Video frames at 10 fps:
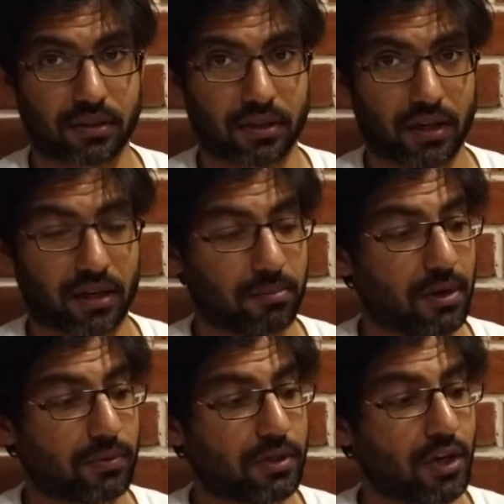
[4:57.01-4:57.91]
an
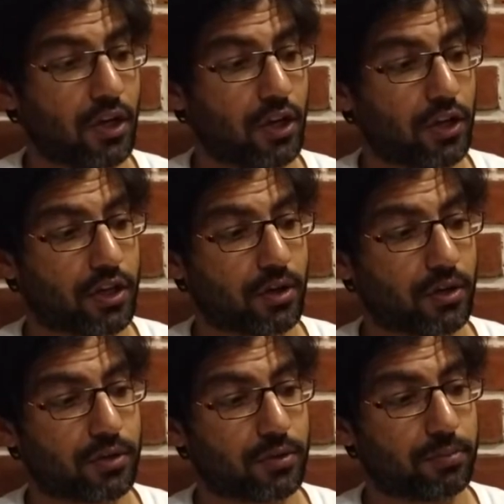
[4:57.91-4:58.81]
amount, in
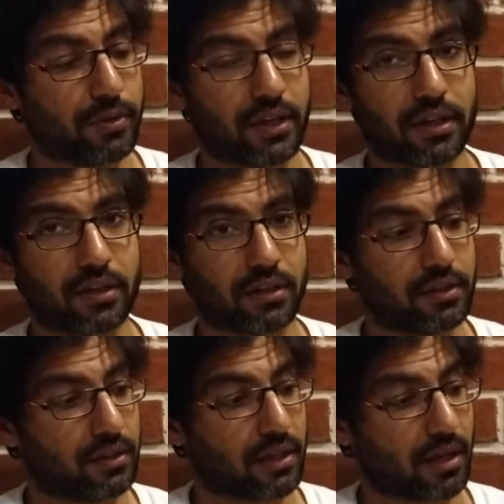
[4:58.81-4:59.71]
order to bring
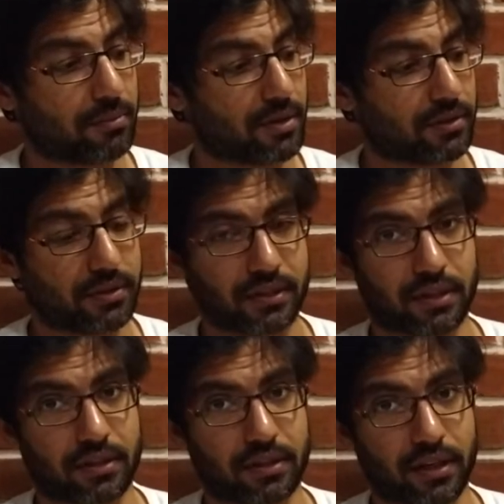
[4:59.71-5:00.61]
the camera to the
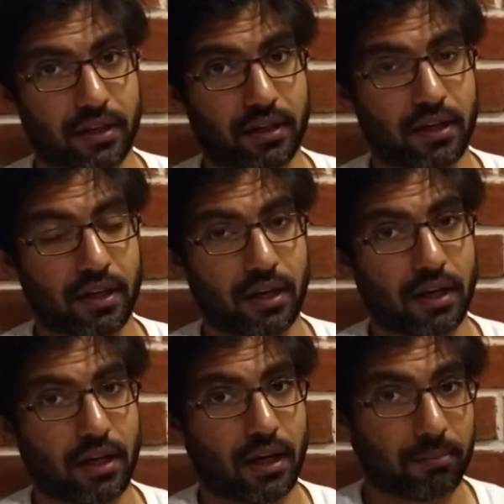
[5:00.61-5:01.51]
center line.
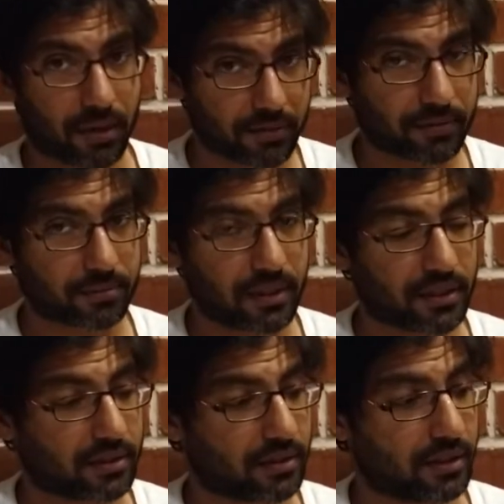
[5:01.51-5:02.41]
Apart from
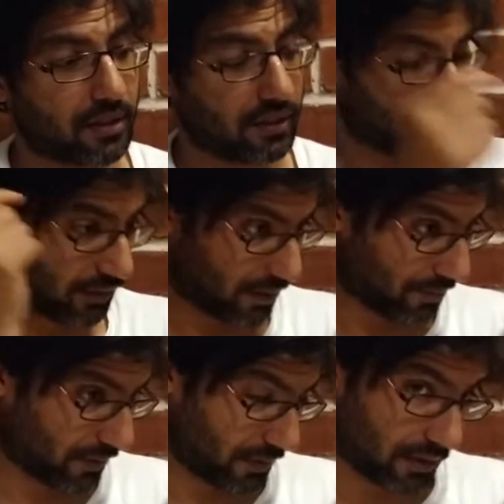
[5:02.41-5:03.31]
that, a
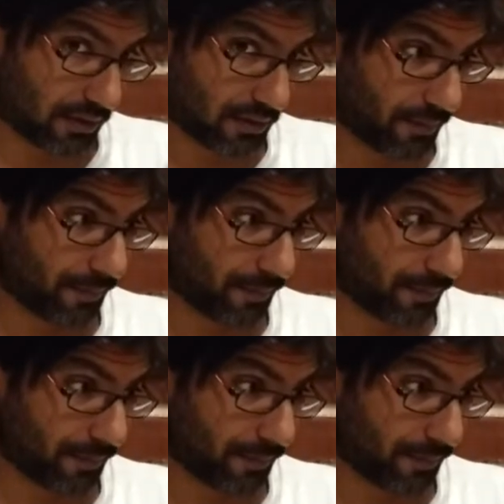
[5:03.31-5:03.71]
couple of things.